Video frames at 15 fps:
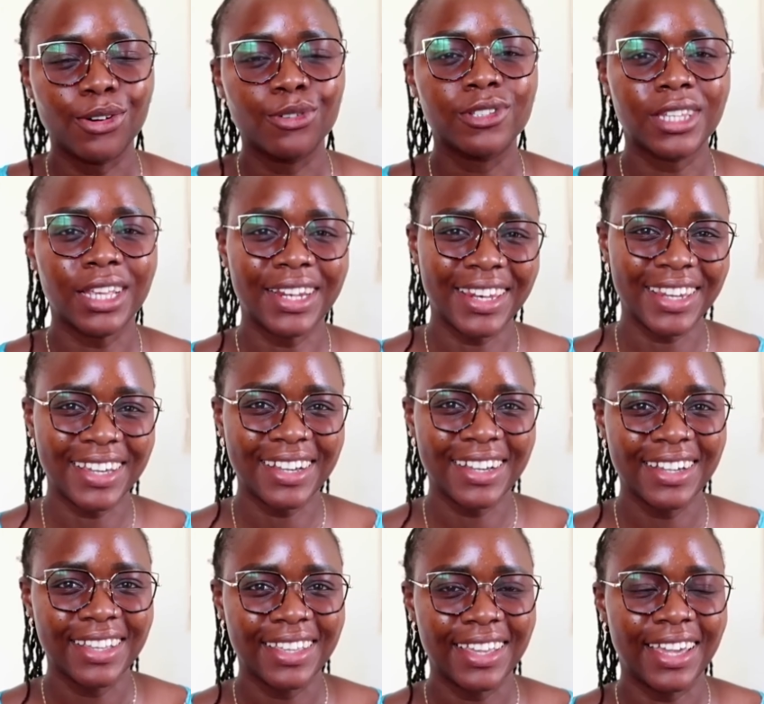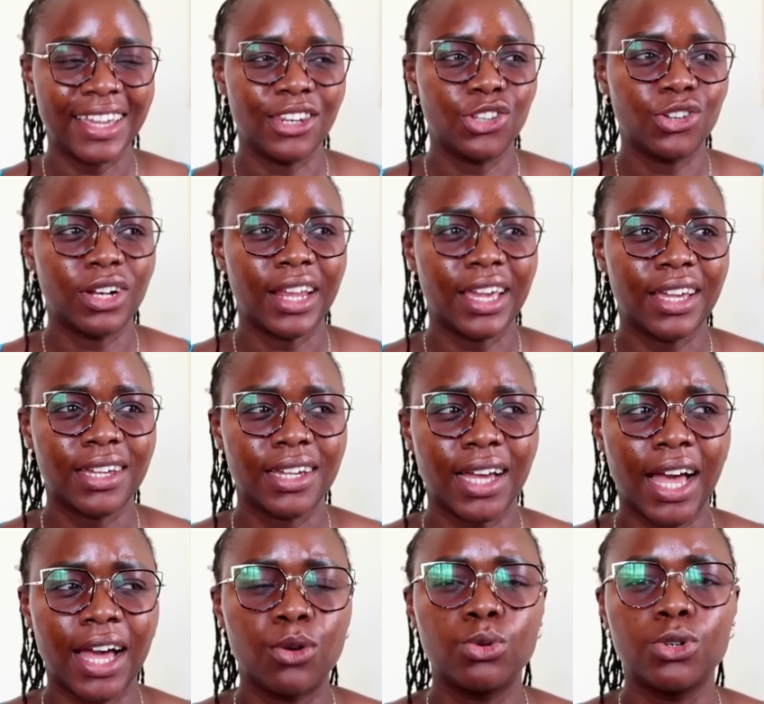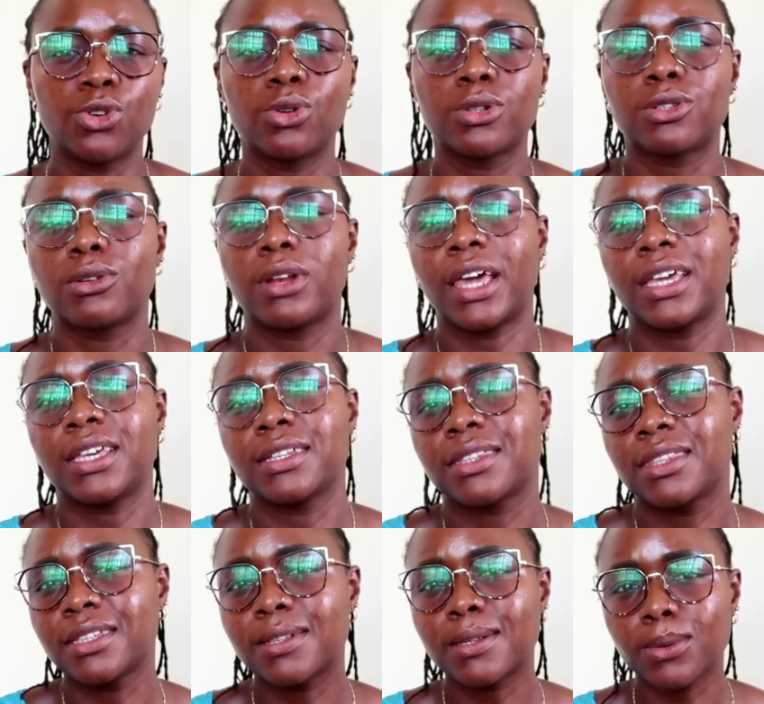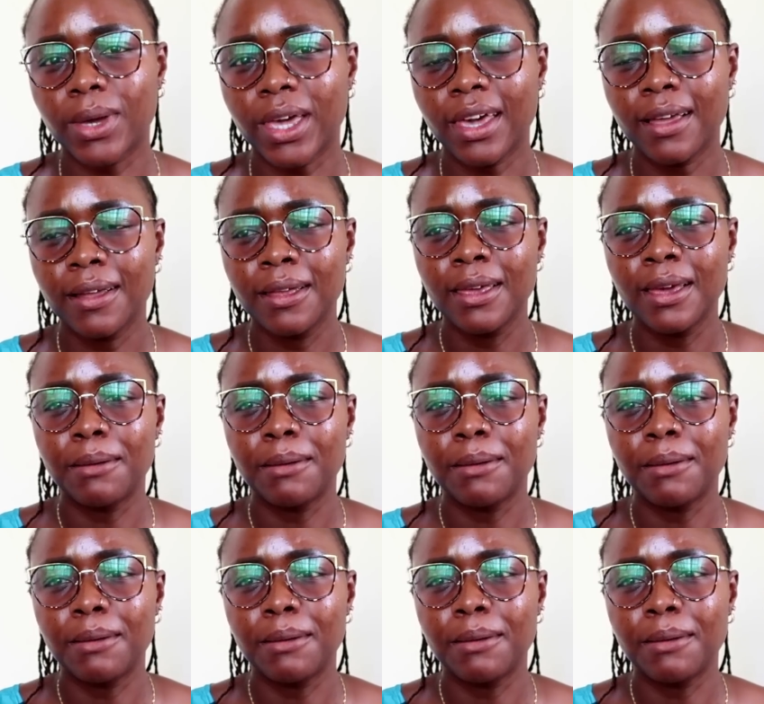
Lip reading: of settling and you're like, I would also like it this way,